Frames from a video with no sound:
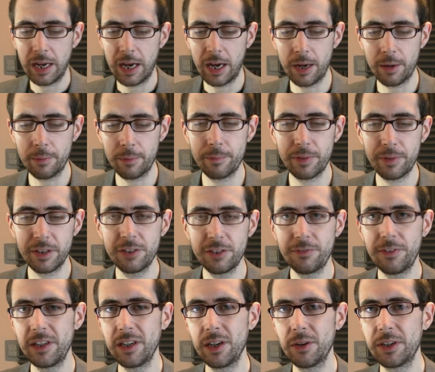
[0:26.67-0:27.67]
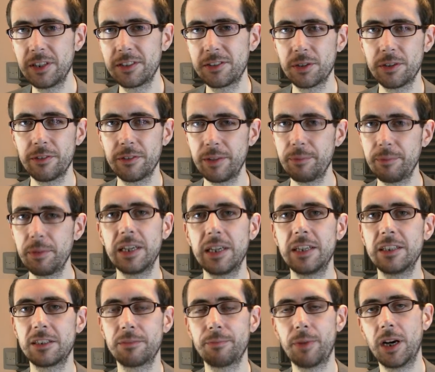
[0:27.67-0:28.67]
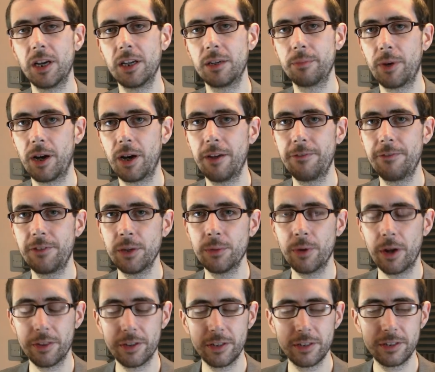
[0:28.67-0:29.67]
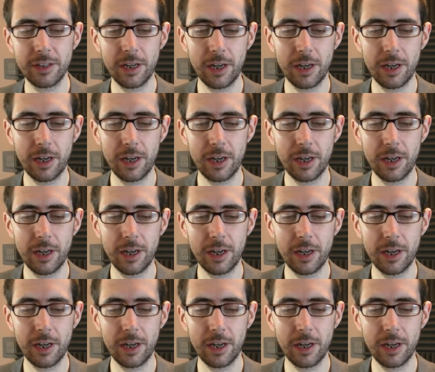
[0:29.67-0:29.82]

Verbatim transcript: um, but this video has sort of been inspired by a few others.